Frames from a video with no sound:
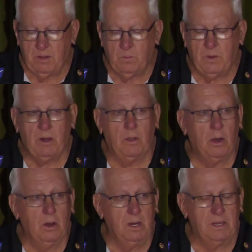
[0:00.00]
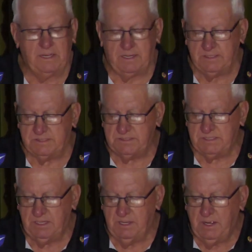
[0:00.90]
We are all
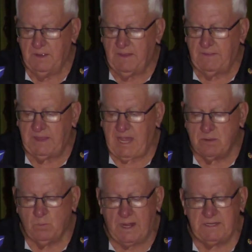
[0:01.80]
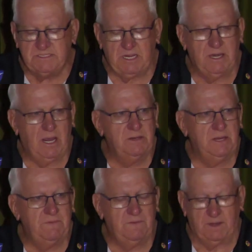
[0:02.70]
leaders. The young ones are no
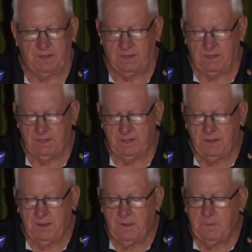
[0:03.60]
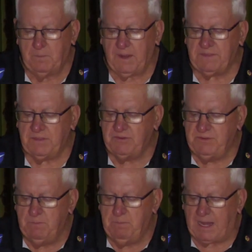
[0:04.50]
different, but,
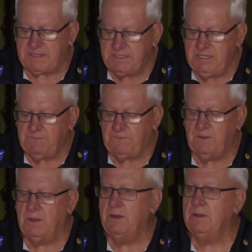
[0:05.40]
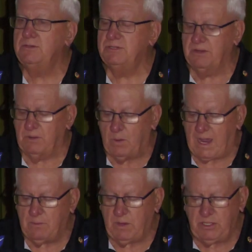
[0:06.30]
but different to the
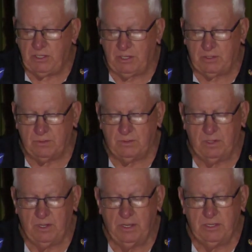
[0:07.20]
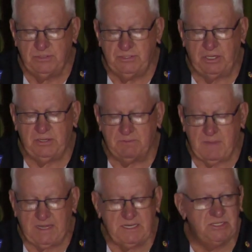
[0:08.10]
way we knew due to
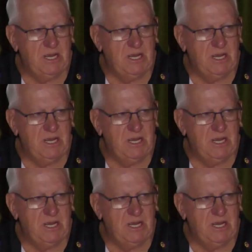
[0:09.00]
many